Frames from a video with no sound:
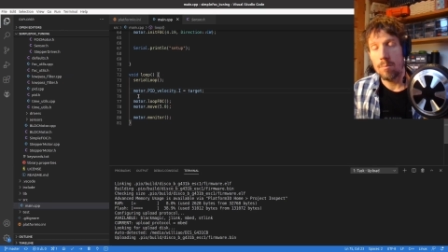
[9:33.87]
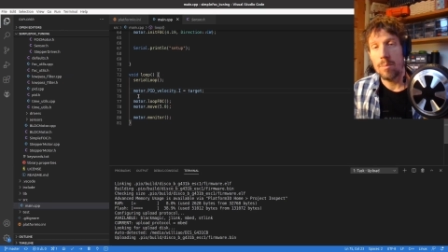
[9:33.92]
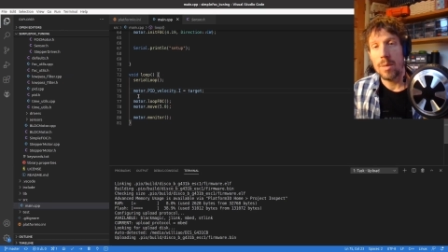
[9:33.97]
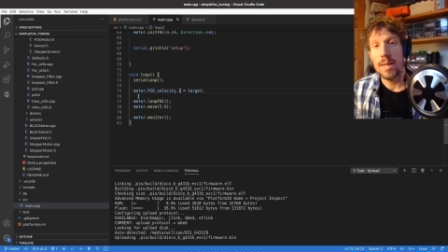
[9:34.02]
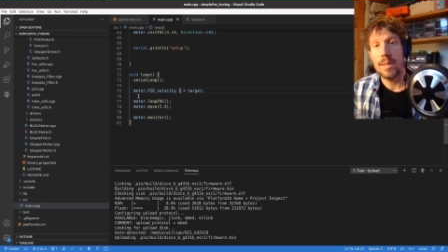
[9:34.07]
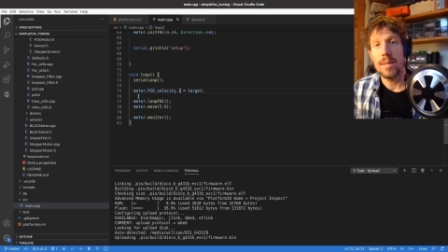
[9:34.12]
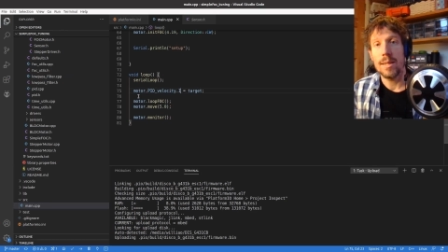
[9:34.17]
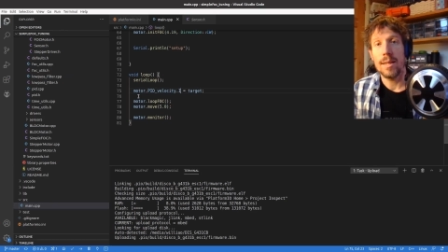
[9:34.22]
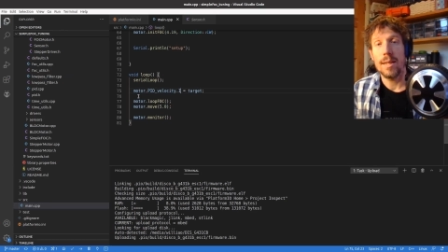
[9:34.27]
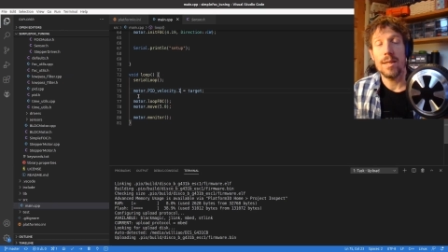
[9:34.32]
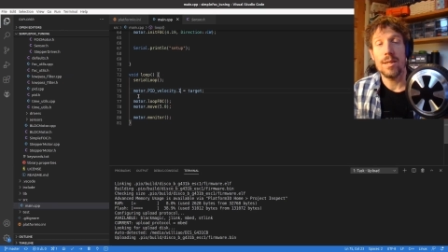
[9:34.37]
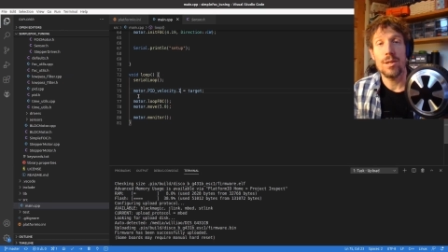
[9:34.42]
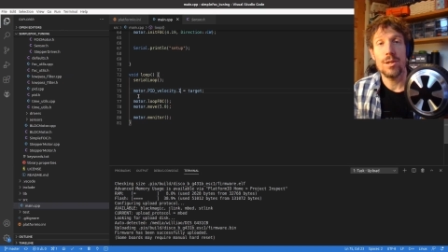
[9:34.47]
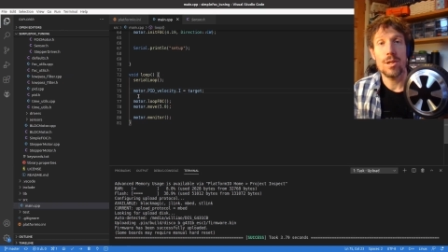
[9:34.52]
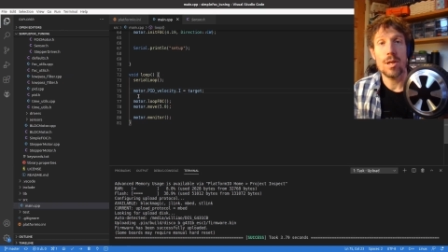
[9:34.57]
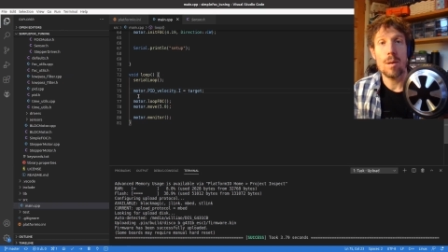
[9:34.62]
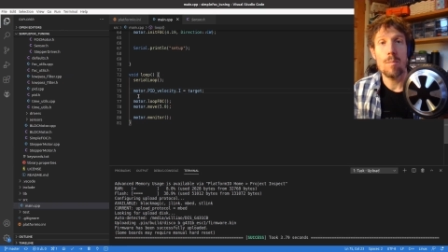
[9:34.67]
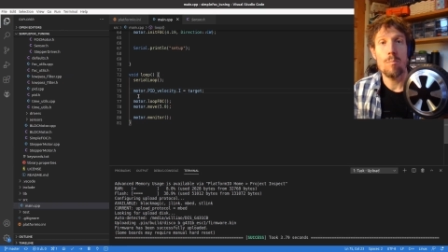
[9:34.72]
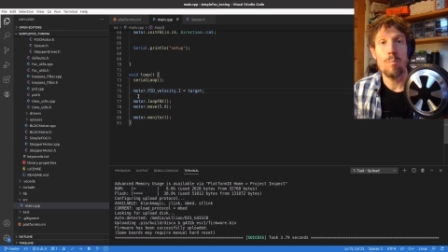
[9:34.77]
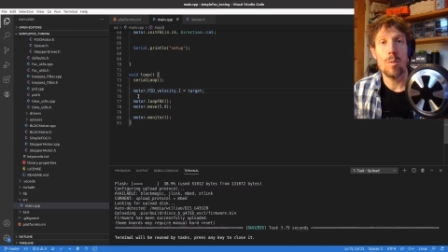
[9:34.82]
basically a
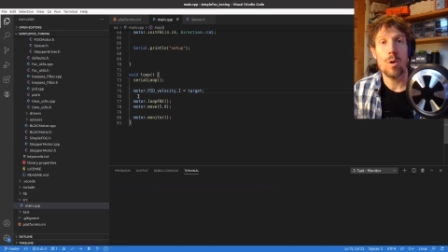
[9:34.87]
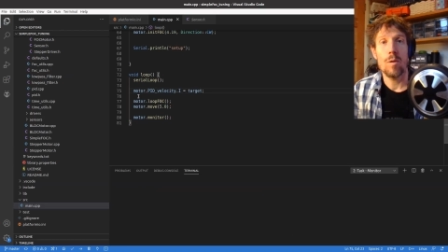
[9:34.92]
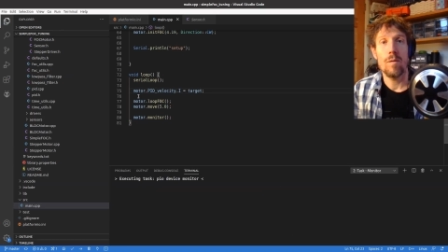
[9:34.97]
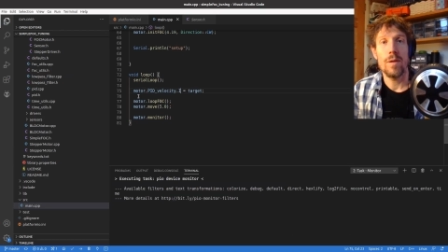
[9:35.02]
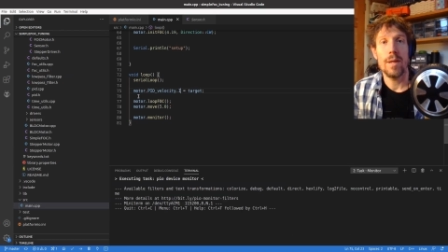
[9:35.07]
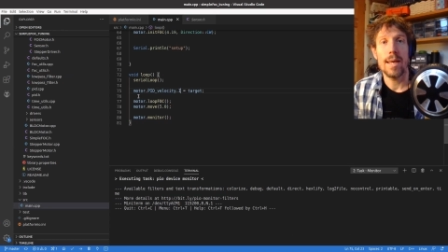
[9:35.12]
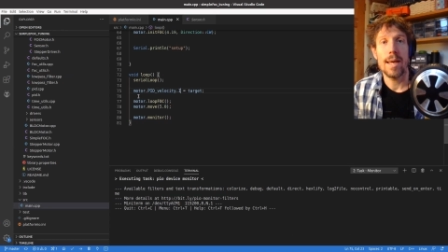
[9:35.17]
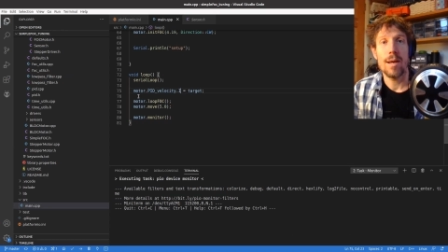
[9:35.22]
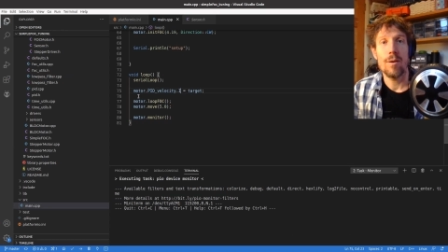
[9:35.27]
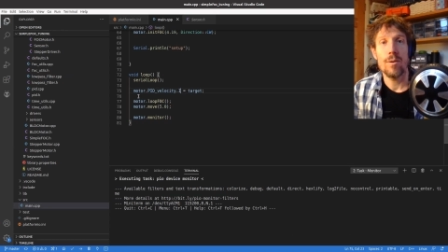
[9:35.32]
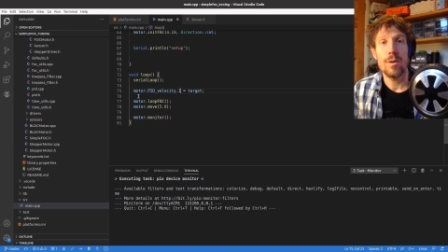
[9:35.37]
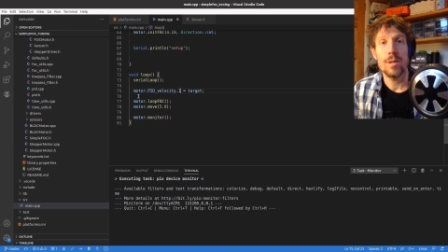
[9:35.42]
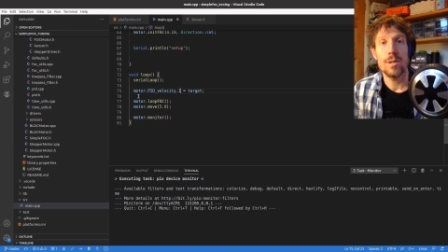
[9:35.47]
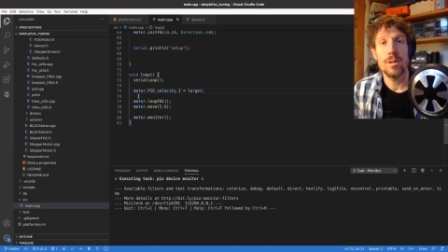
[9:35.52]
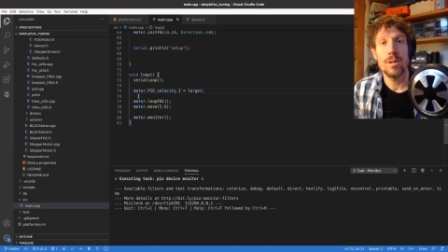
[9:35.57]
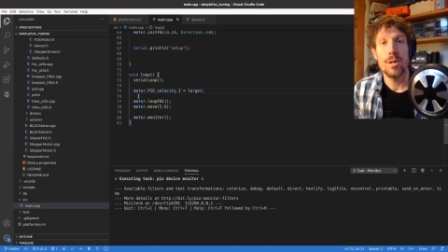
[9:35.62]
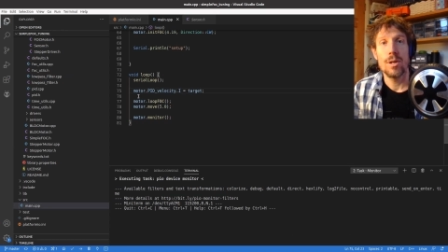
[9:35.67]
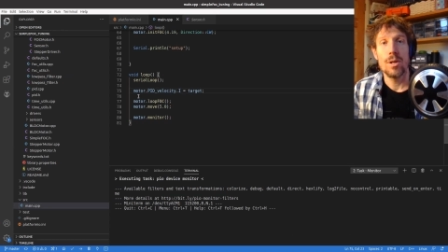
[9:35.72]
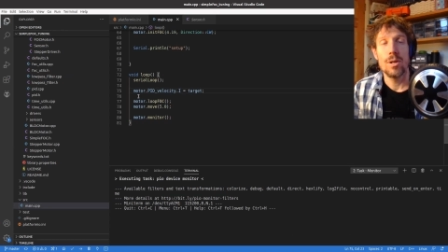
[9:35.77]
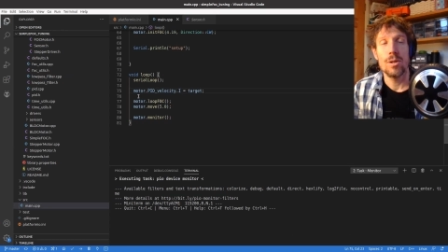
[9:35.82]
sum of the errors.
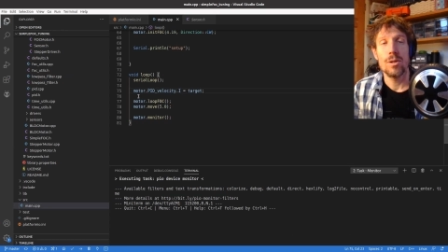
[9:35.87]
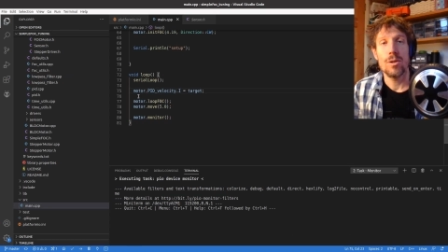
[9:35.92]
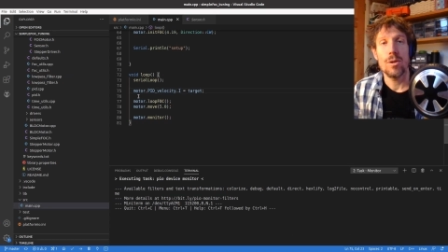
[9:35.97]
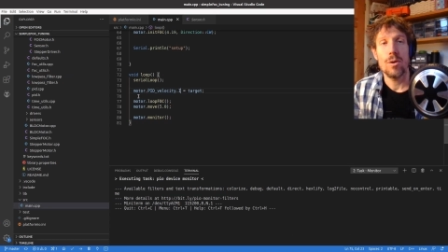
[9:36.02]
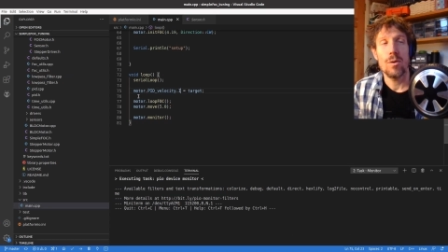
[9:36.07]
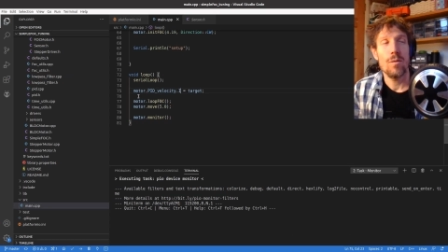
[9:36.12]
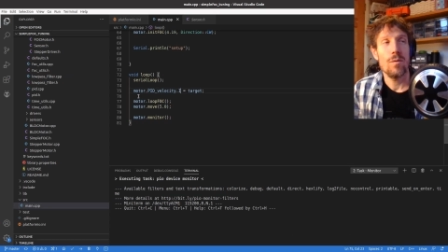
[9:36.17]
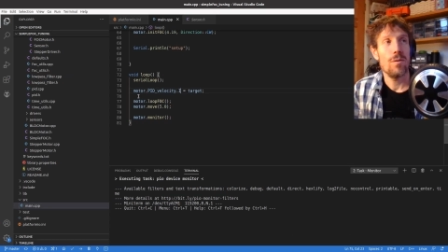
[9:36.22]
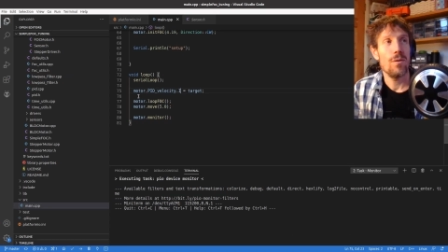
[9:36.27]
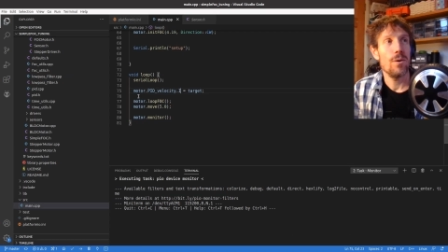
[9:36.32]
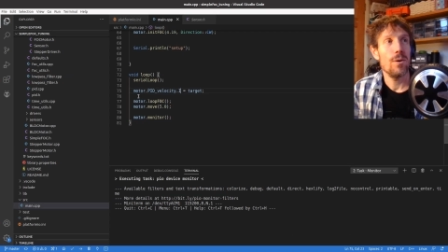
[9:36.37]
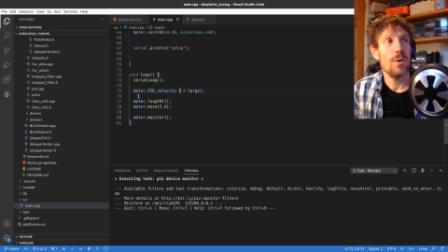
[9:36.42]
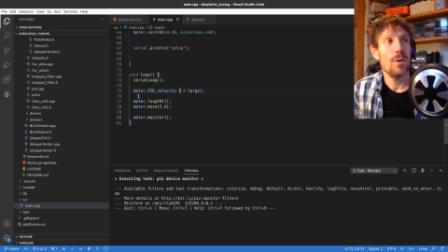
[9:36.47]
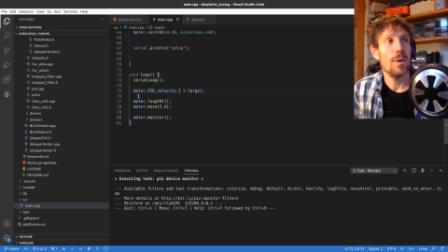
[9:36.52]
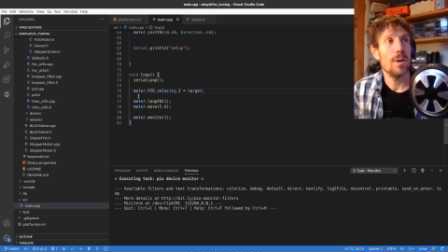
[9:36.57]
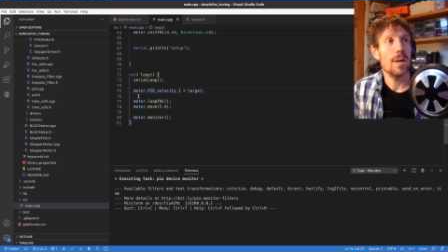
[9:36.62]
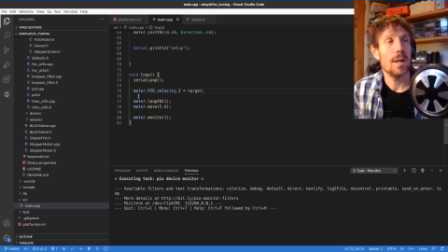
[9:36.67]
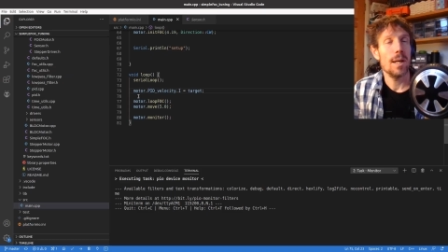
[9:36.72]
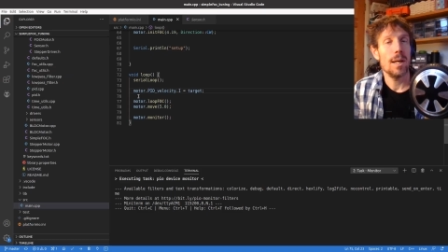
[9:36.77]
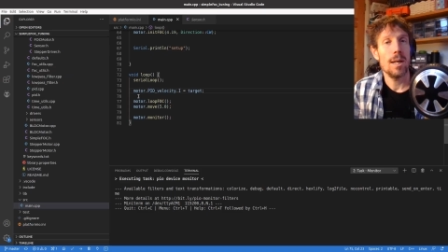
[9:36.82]
So for
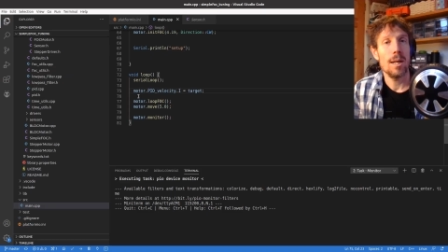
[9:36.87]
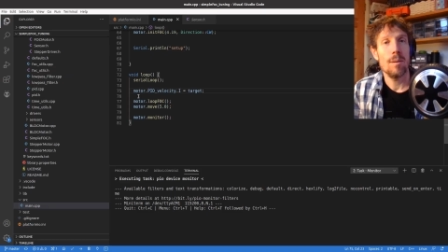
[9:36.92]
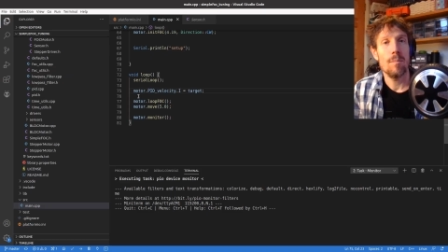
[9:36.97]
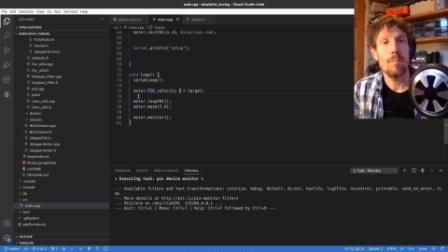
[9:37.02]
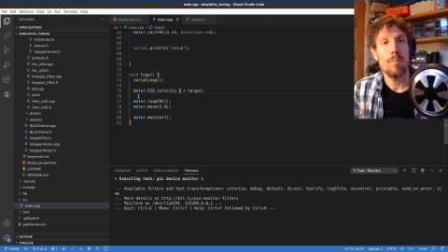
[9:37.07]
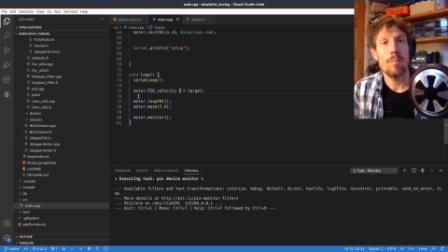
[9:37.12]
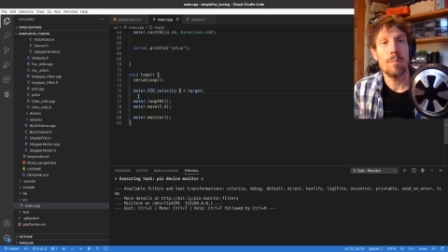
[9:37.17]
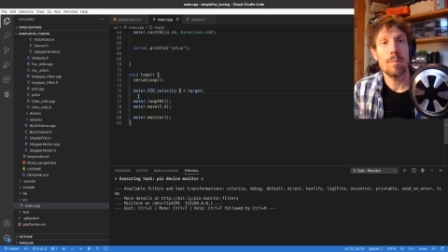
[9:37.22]
um,